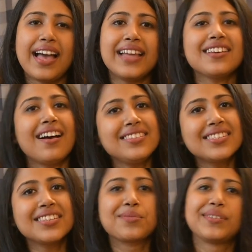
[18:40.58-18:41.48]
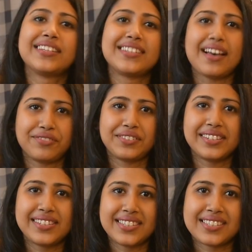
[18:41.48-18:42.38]
and dances with the
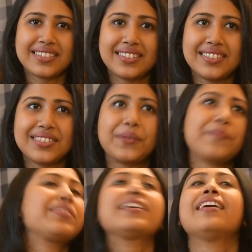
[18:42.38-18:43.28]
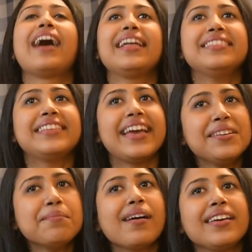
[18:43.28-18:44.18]
daffodils. So, and
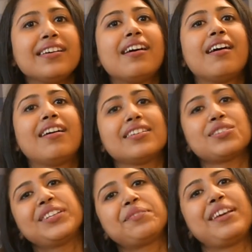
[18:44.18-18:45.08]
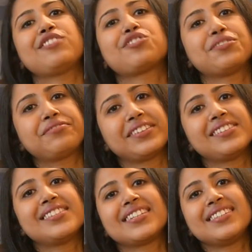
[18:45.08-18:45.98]
then my heart with pleasure
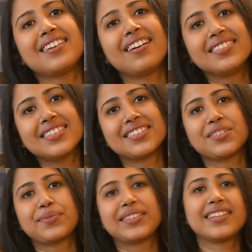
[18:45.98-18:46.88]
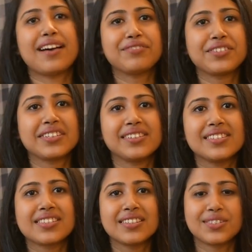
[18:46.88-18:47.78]
fills and dances with the
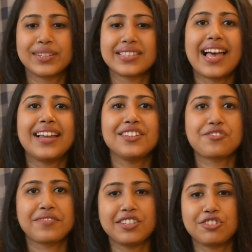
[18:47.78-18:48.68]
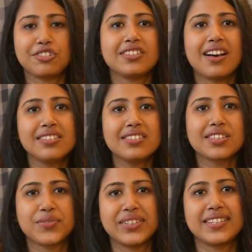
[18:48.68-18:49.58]
daffodils. So it's alliteration,
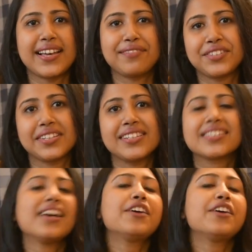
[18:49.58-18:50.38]
dances with the daffodils,